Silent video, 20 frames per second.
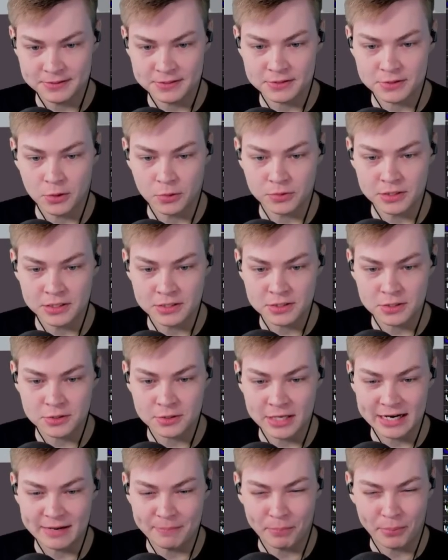So this is
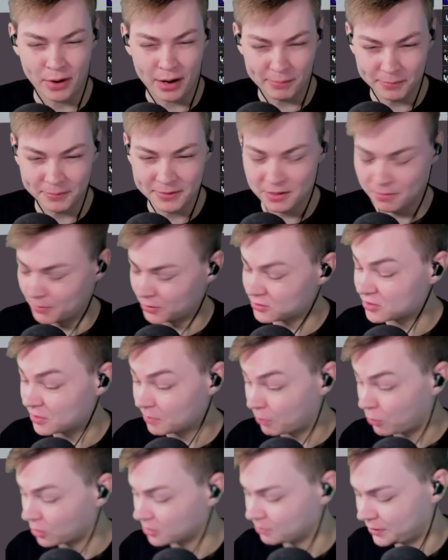like probably the most
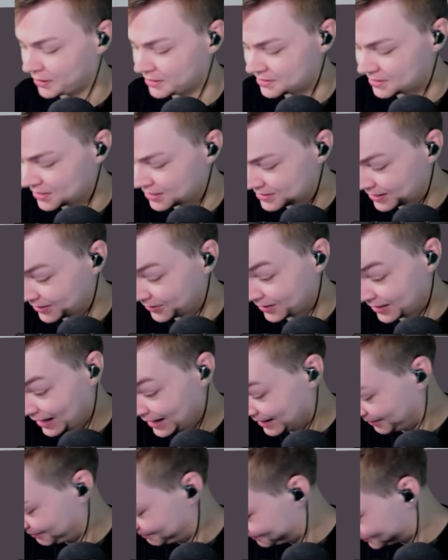important place in the entire
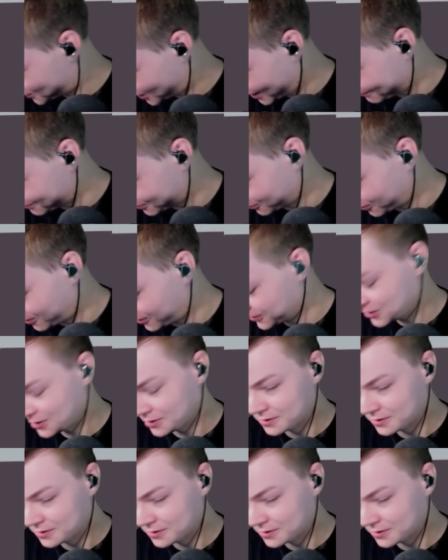game to have Thralls.